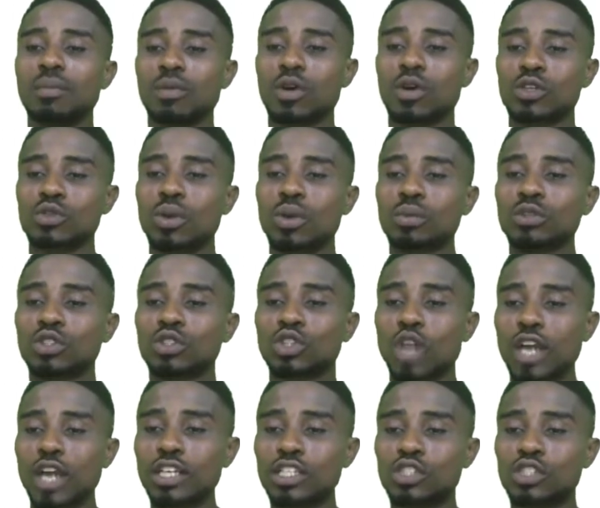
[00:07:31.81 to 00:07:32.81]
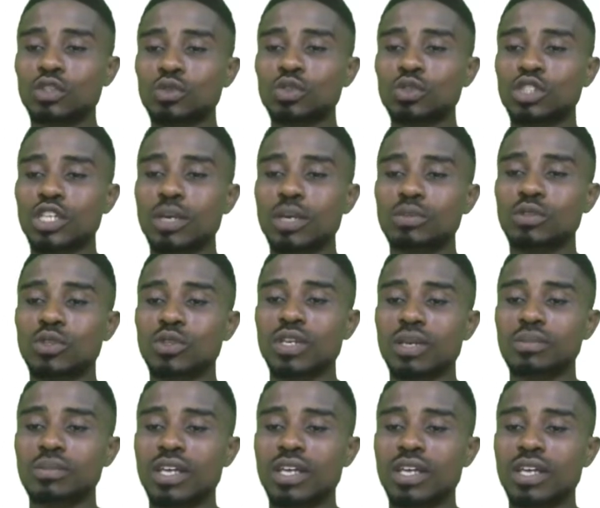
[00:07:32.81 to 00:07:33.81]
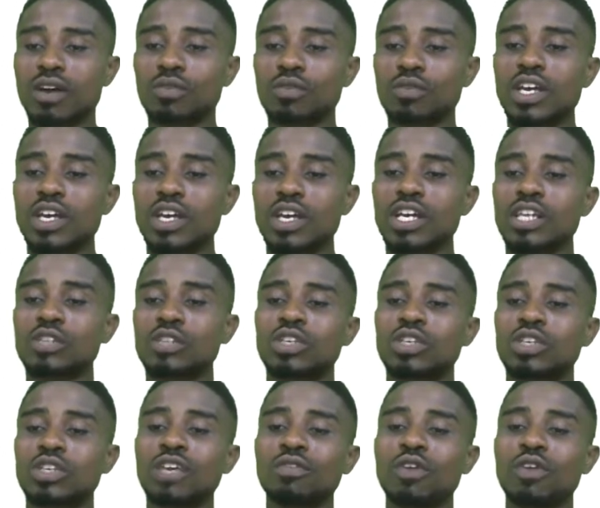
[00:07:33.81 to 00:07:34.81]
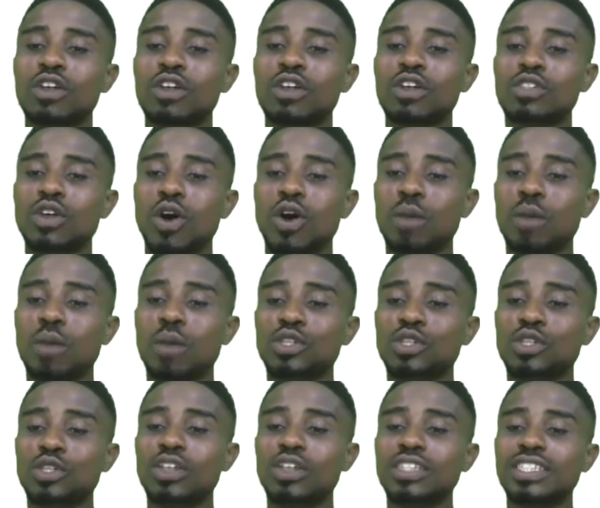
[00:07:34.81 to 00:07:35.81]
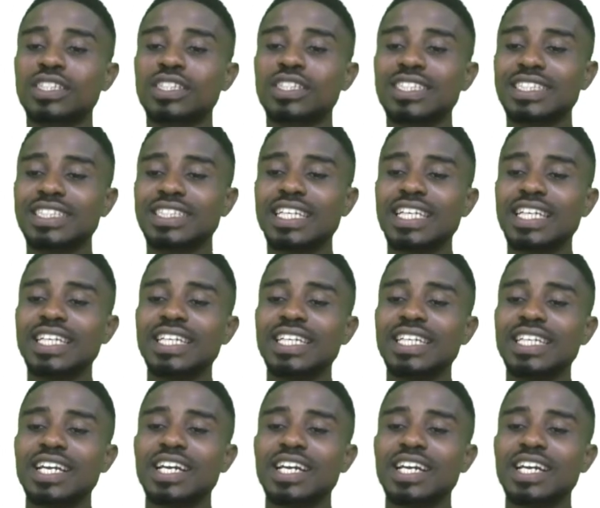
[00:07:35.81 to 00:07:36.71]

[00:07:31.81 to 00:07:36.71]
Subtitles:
Because when we join these two shapes to themselves, it will give us option D